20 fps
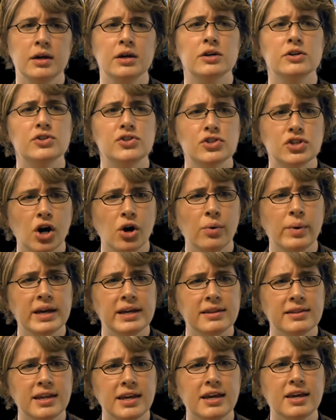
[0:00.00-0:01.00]

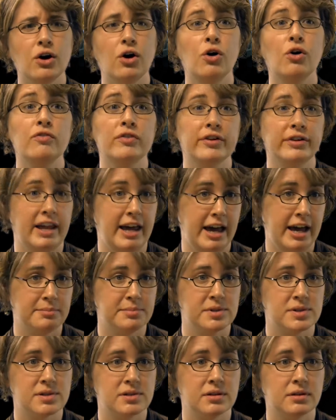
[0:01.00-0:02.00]
Showing the
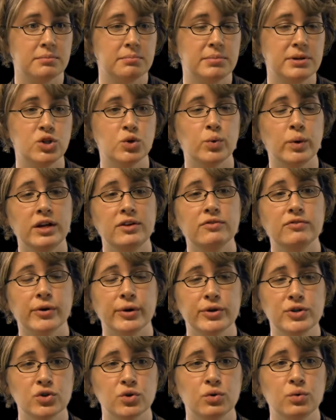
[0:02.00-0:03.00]
overlaps between
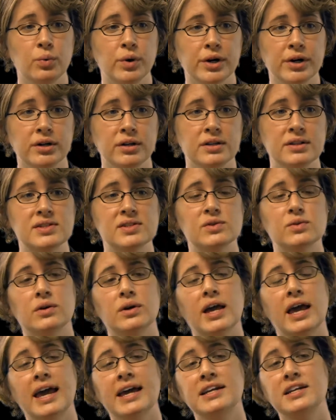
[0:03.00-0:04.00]
virtual worlds
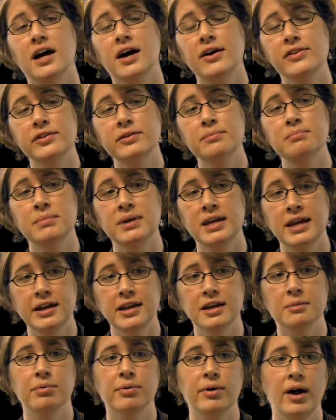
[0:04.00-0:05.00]
and other
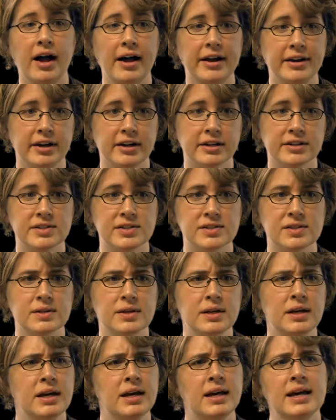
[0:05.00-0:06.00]
media products,
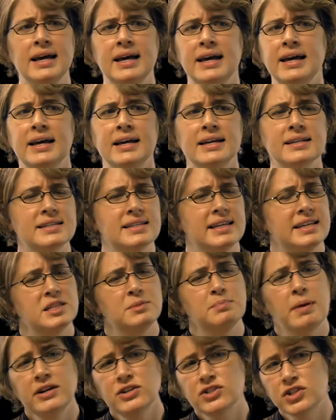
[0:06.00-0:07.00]

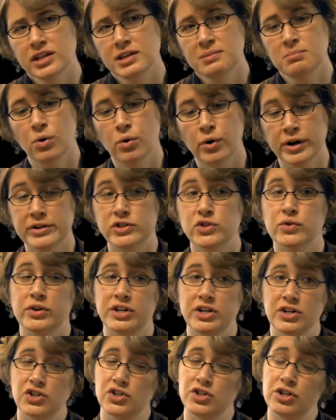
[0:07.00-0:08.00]
especially more
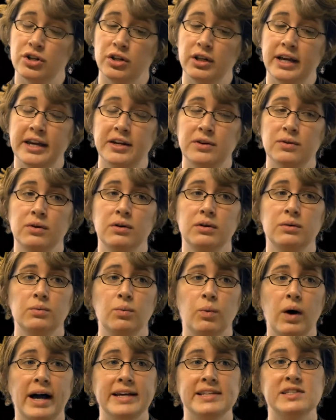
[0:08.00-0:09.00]
traditional and
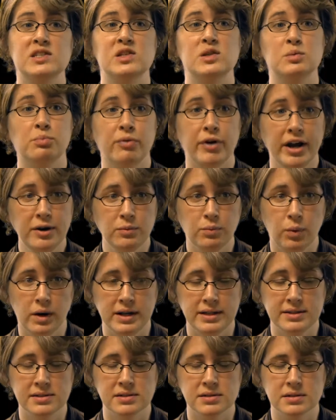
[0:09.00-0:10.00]
widespread
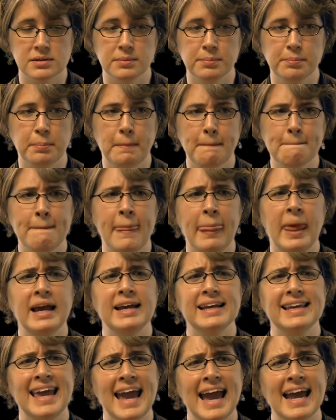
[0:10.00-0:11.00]
ones,
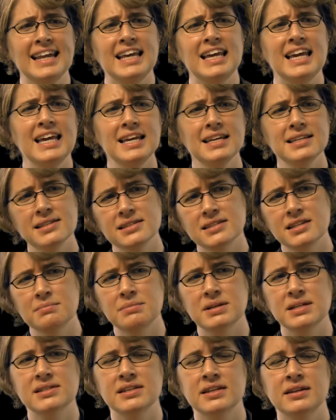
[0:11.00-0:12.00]
can ease
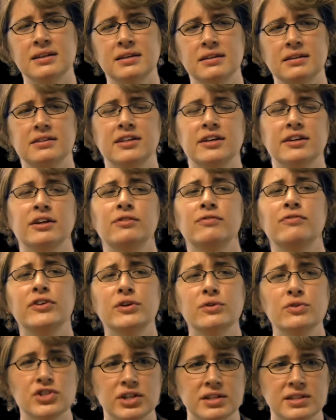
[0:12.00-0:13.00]
the
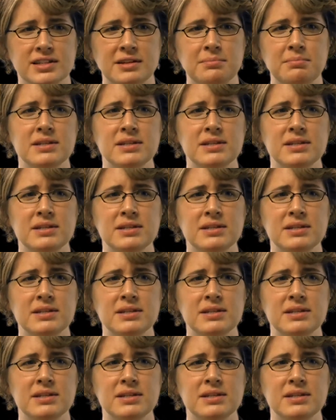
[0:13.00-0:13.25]
confusions and